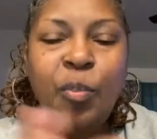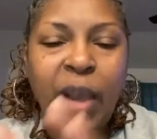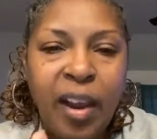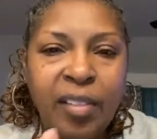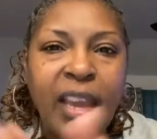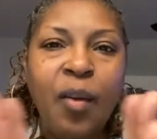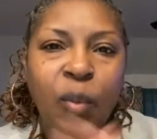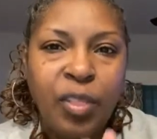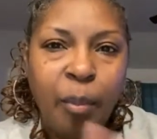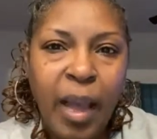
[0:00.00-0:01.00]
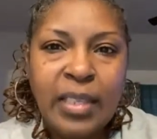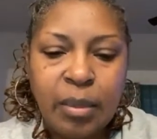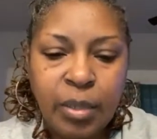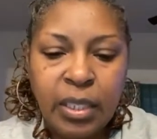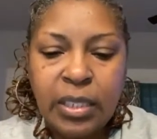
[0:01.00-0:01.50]
Pair that with the
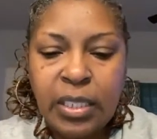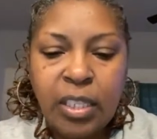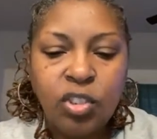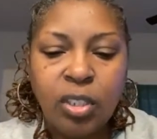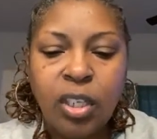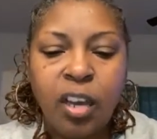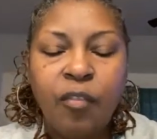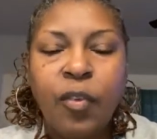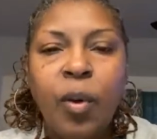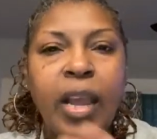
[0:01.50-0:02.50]
possibilities that you're looking for.